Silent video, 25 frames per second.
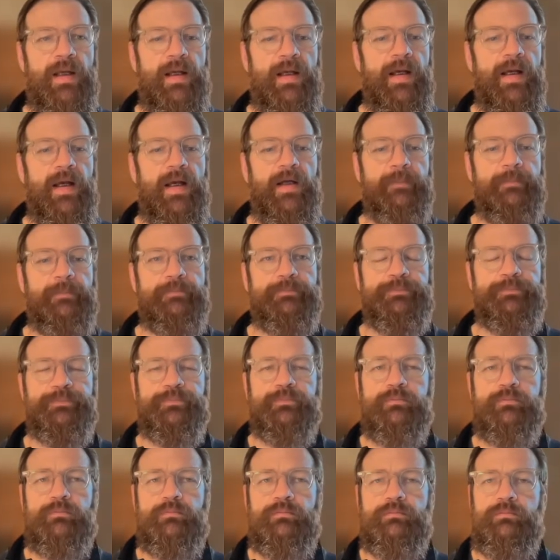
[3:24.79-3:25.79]
Um,
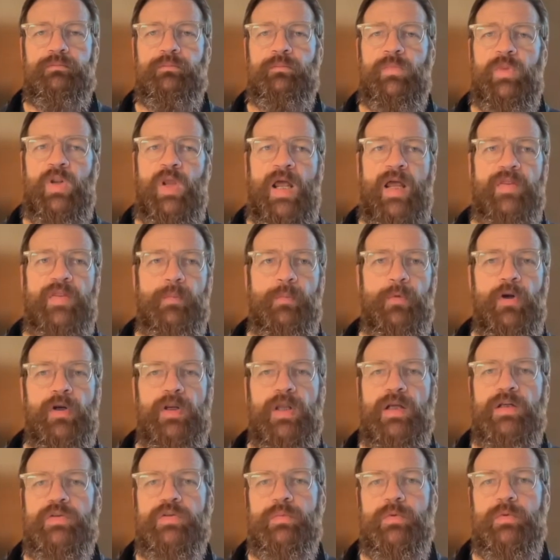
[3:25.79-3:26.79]
other
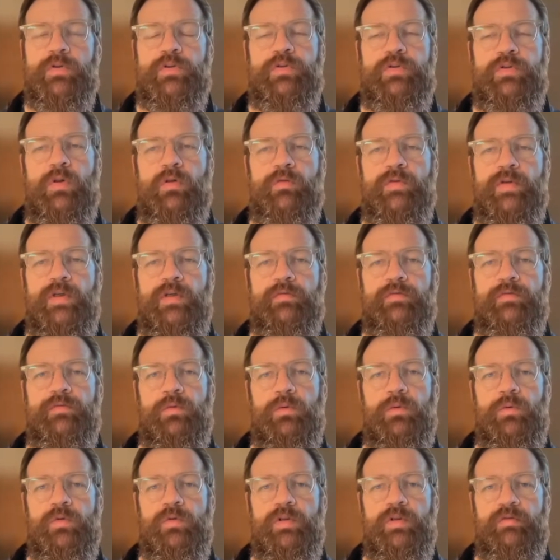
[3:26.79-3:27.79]
products we're solving
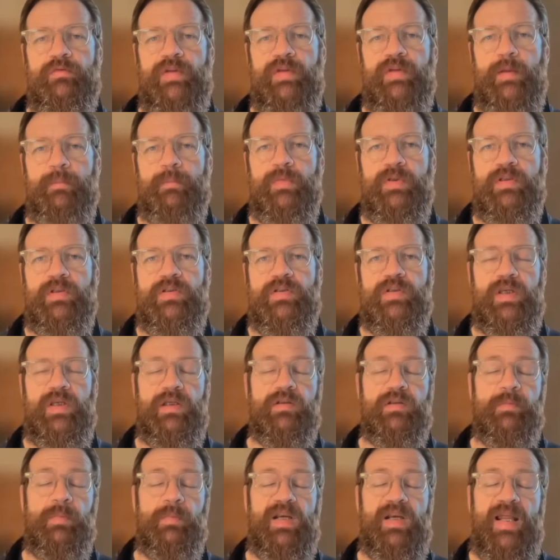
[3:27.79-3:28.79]
for development and
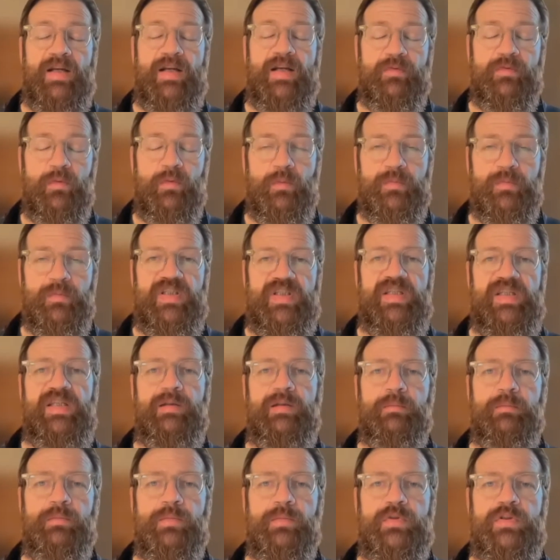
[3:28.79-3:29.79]
platform
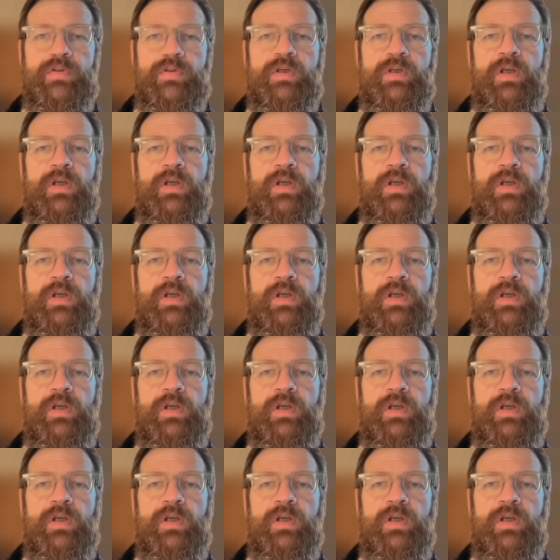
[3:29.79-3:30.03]
teams